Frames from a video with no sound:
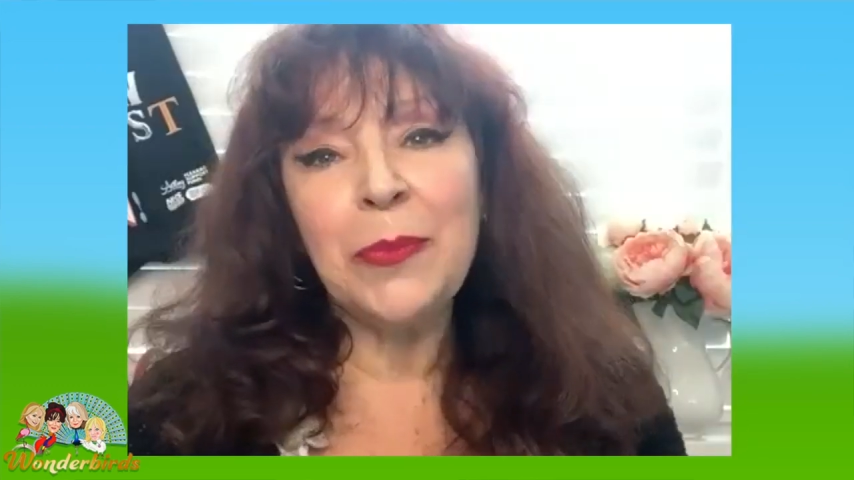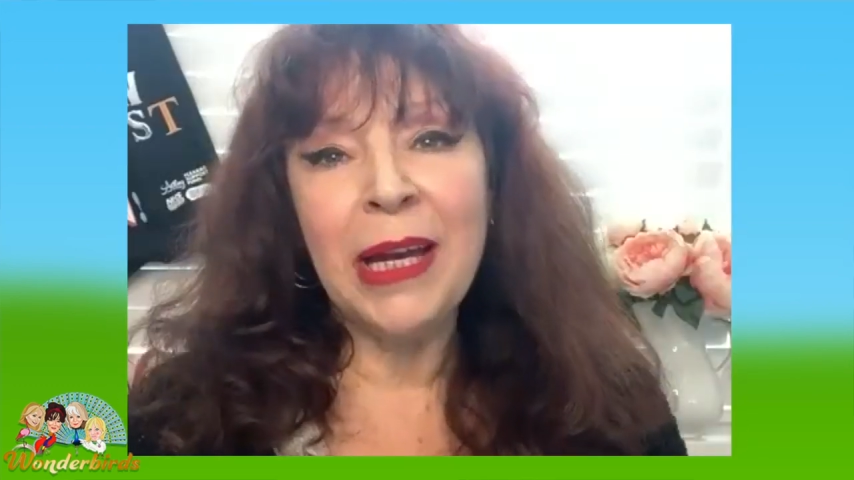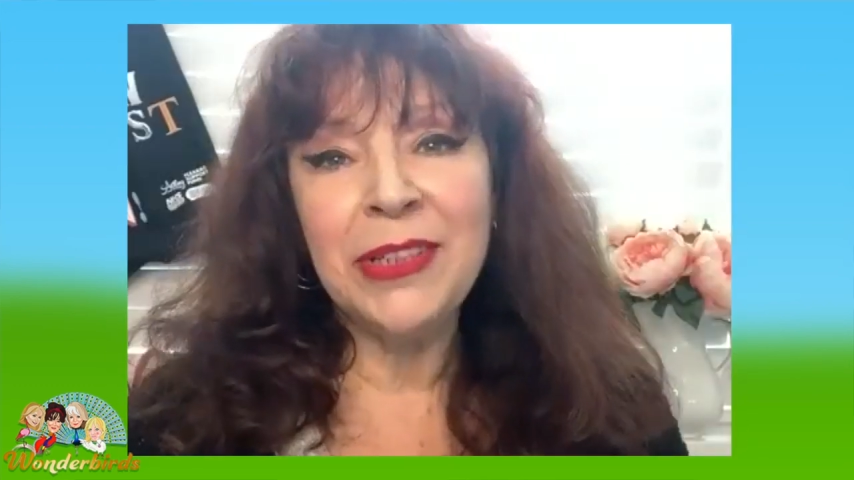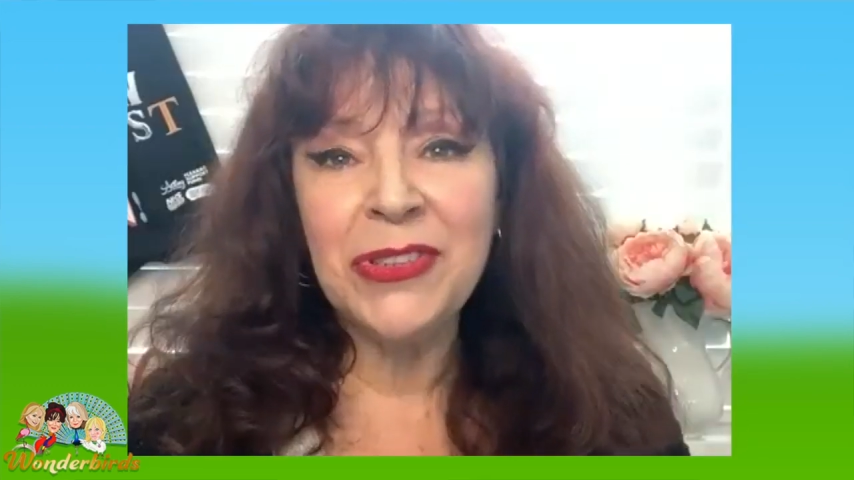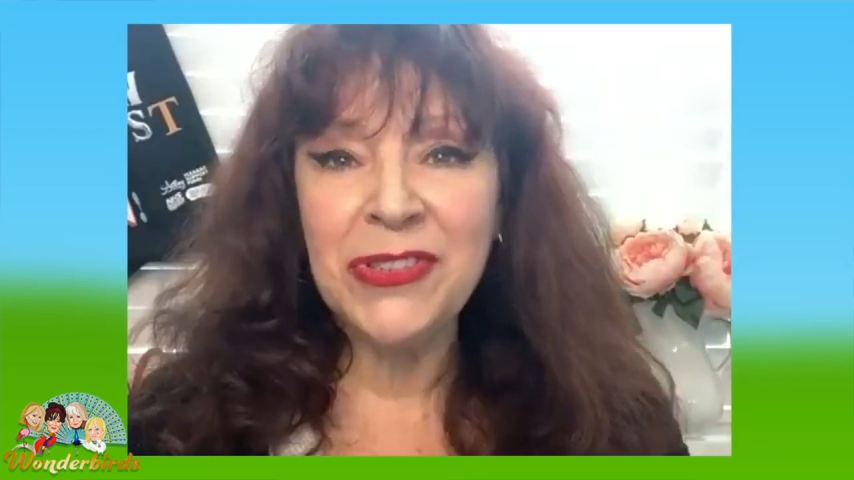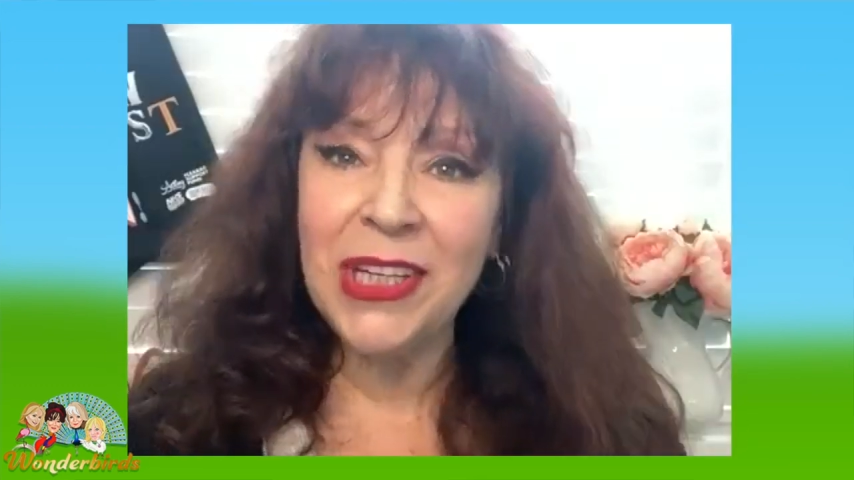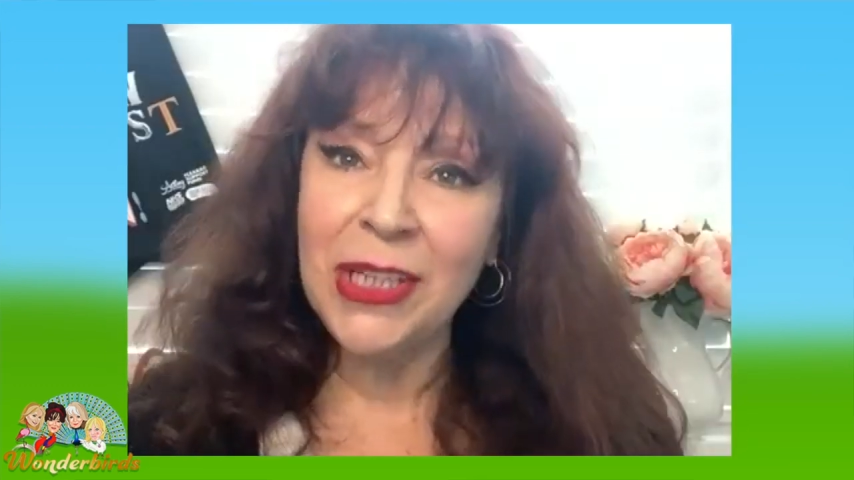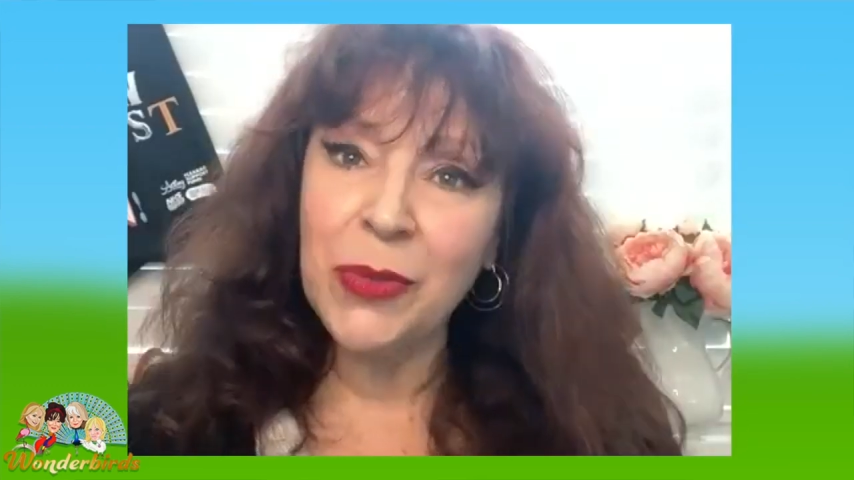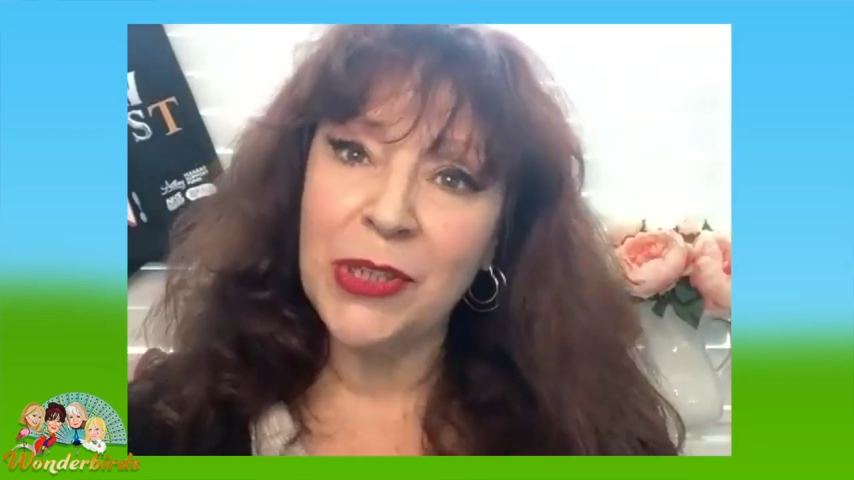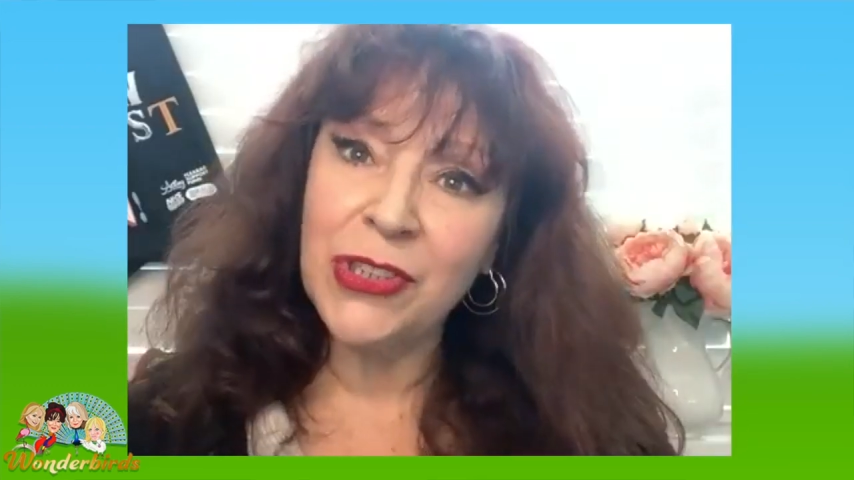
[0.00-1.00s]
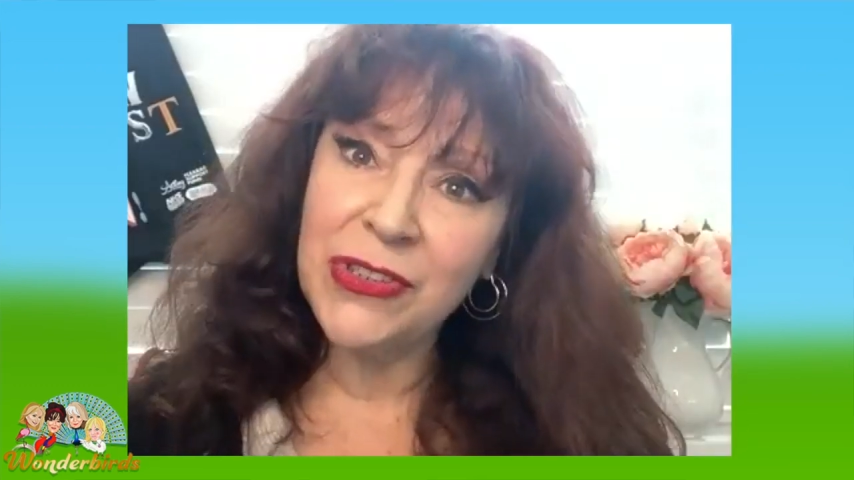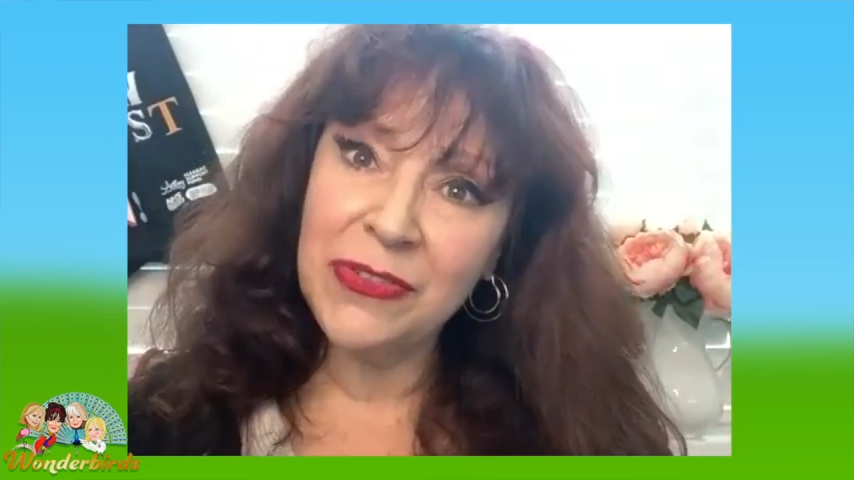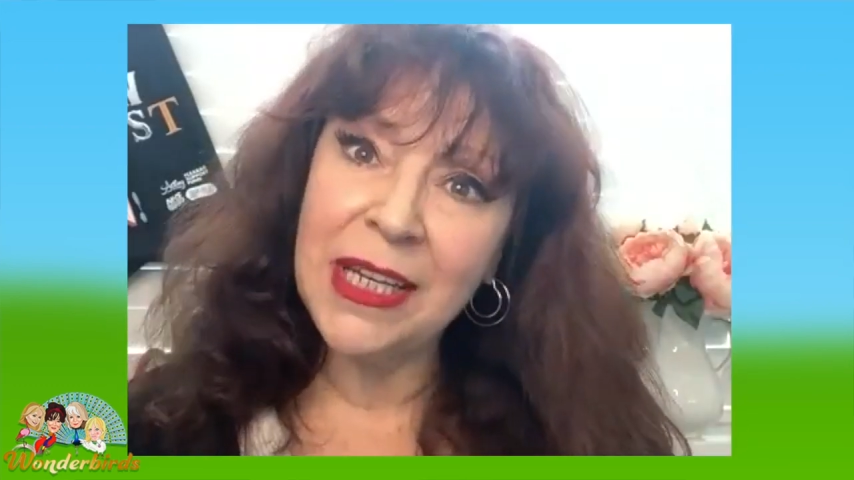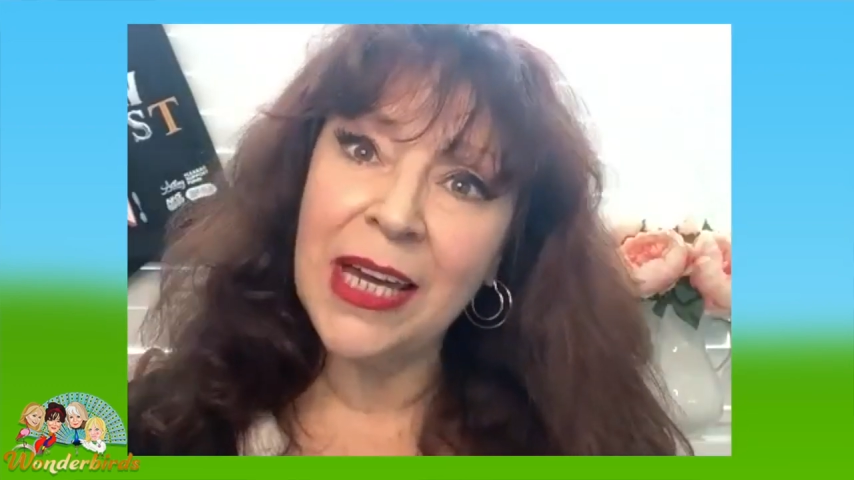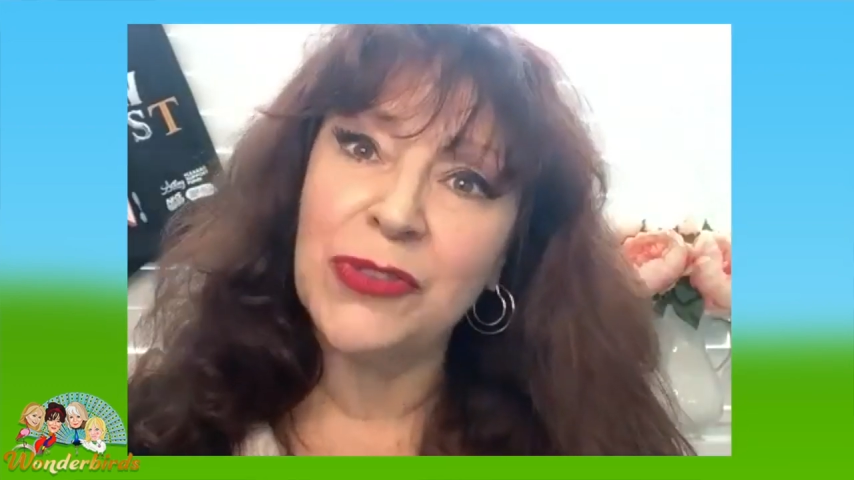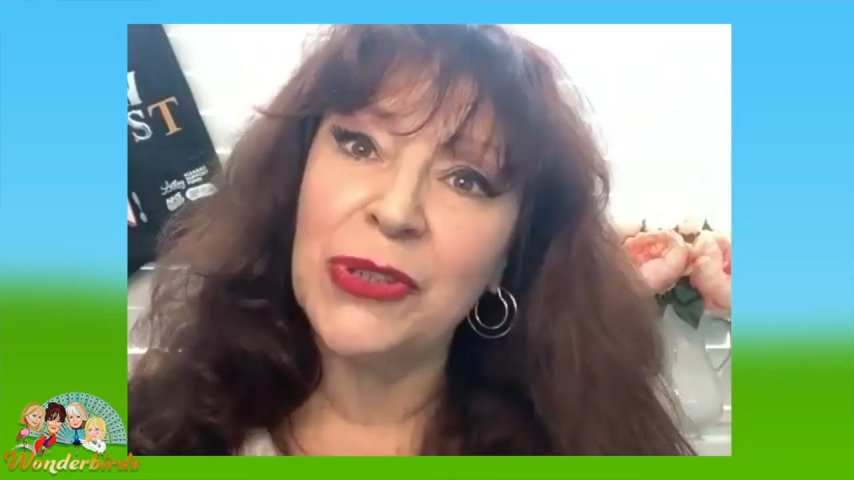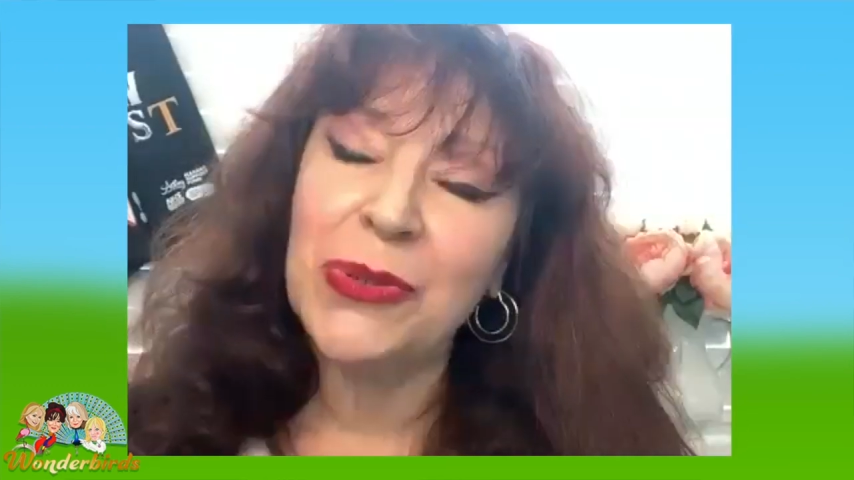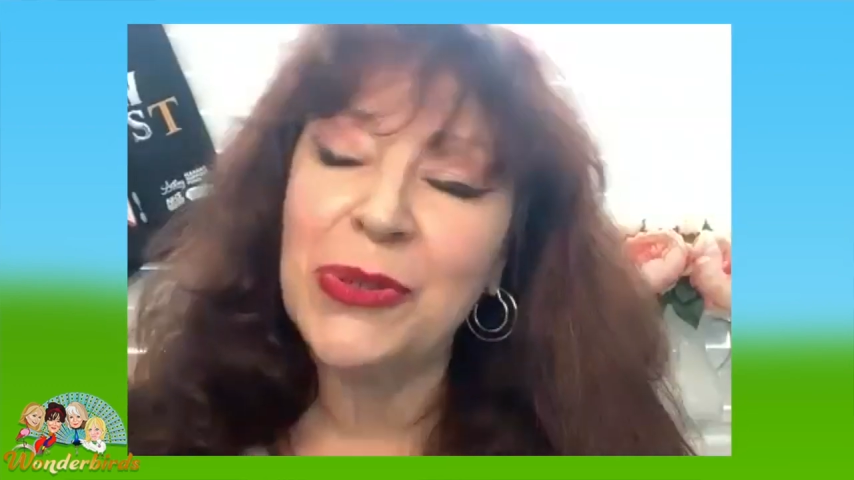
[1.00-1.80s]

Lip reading: my distinguished theatrical